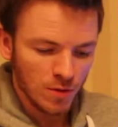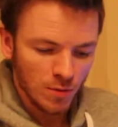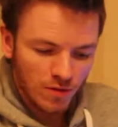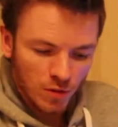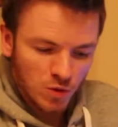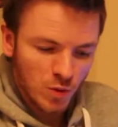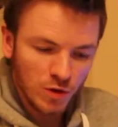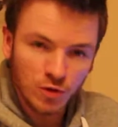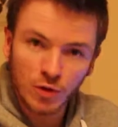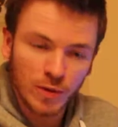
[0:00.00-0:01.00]
But of course when
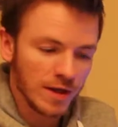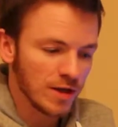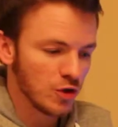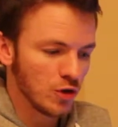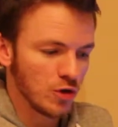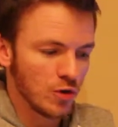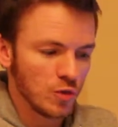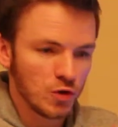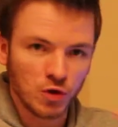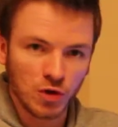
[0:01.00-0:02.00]
you're doing this, you can
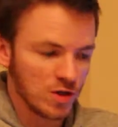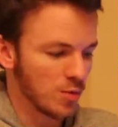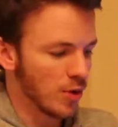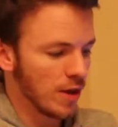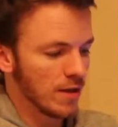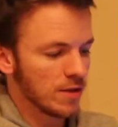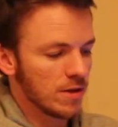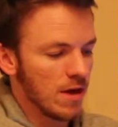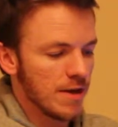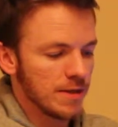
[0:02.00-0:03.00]
also start to bring in the
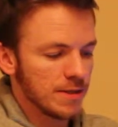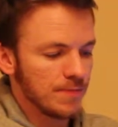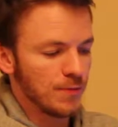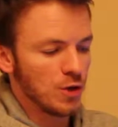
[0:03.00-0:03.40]
science.